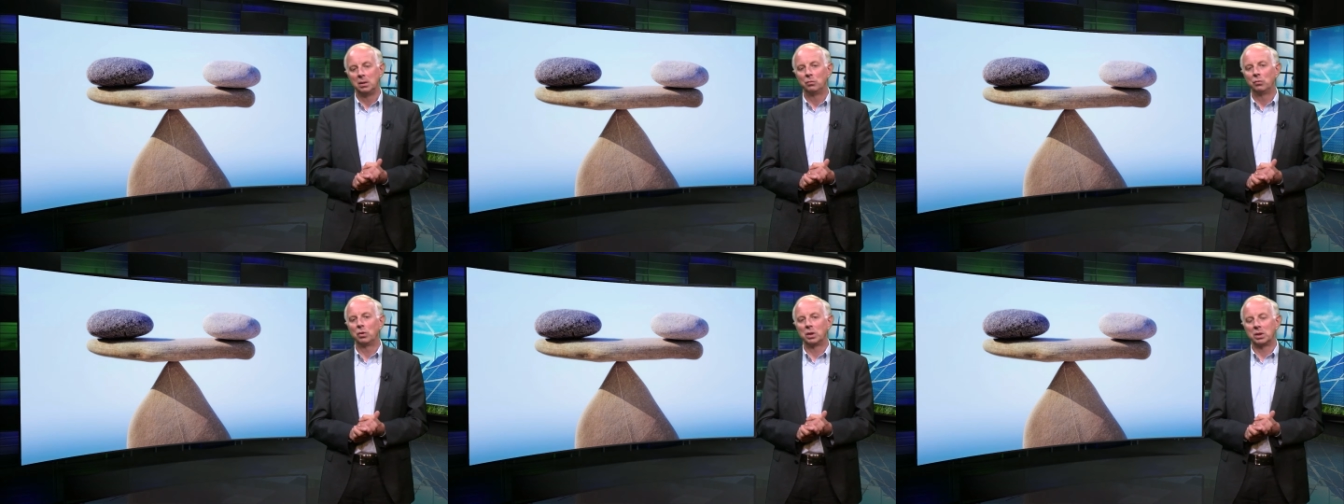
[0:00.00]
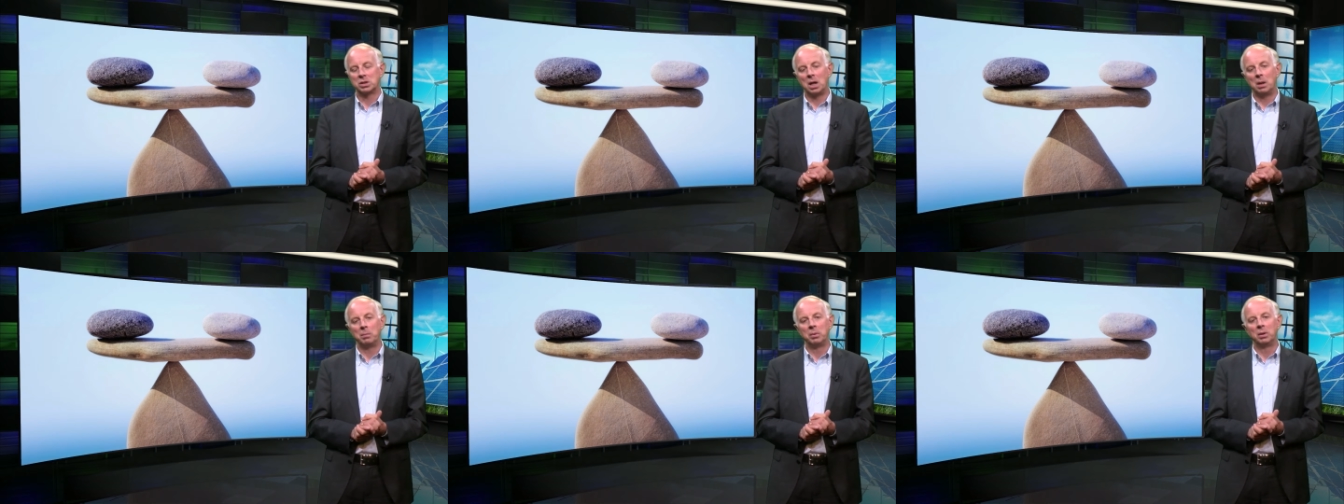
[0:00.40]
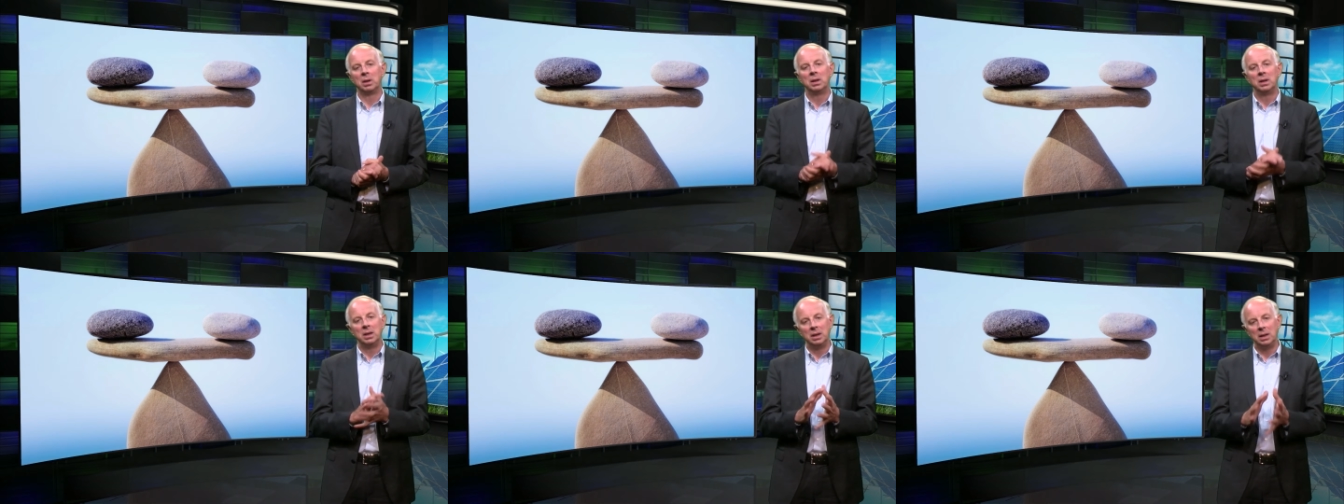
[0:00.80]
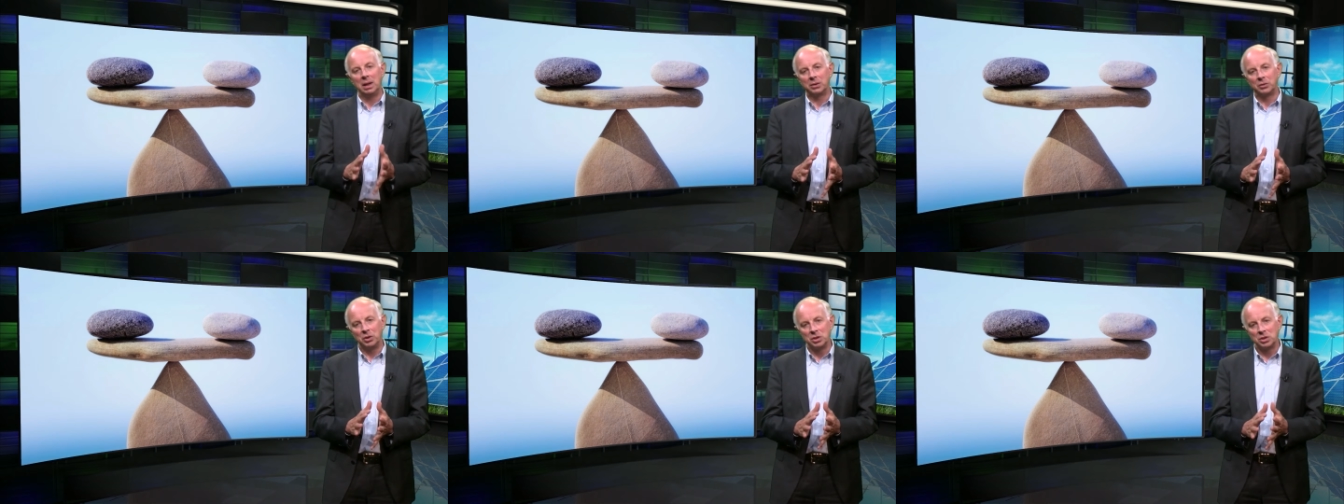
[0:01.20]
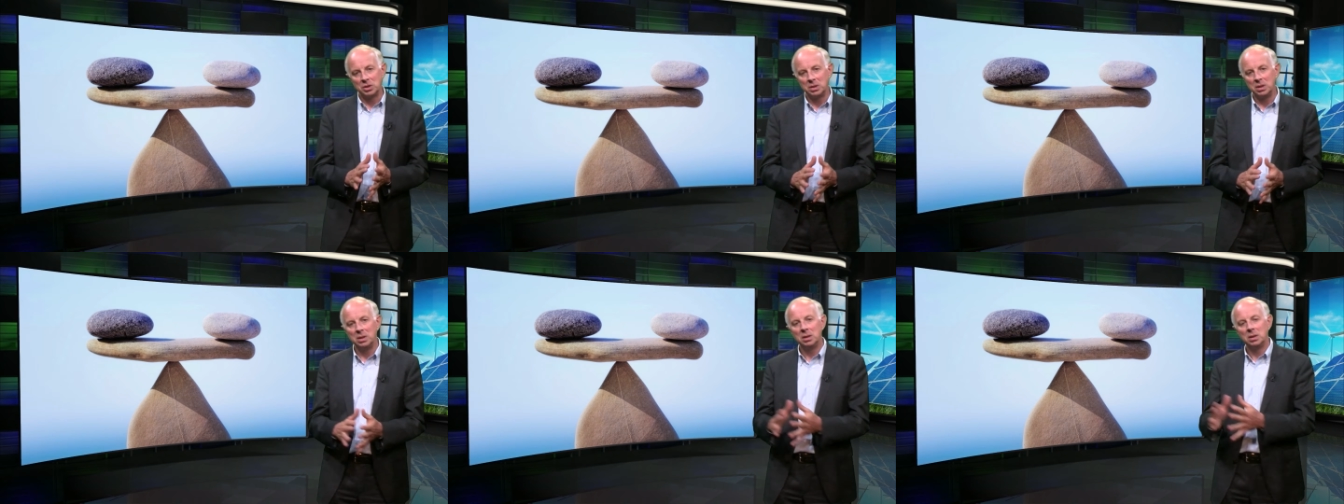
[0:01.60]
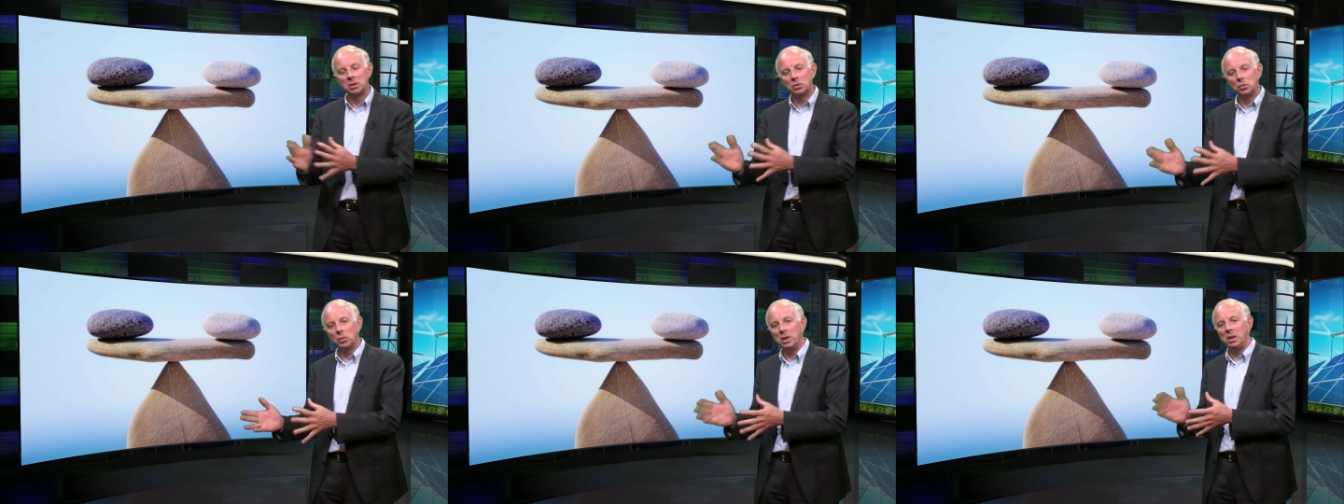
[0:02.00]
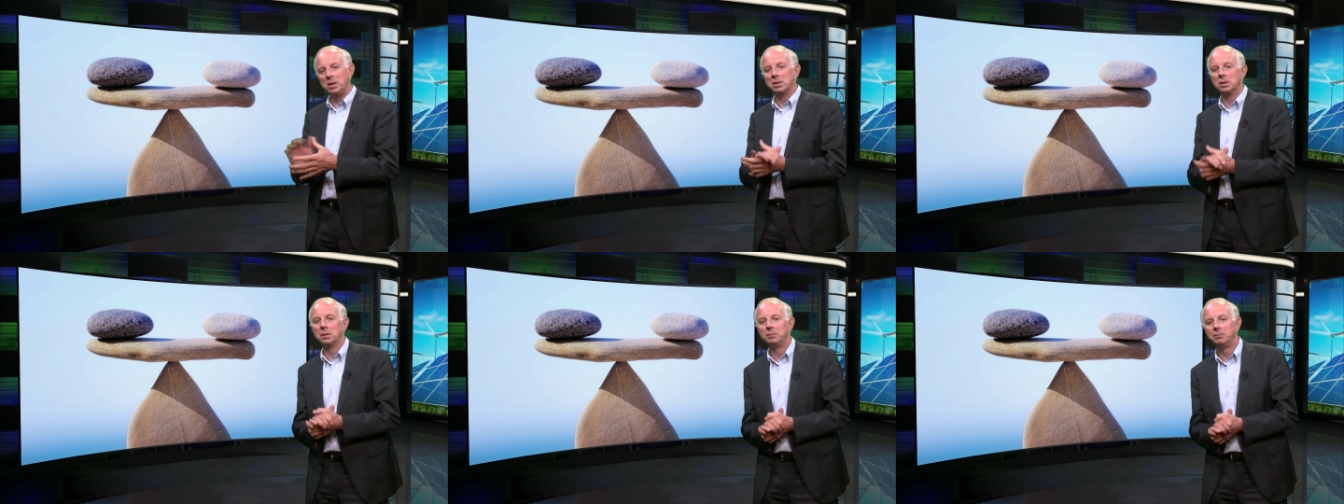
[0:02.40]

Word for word: For example, electricity to heat.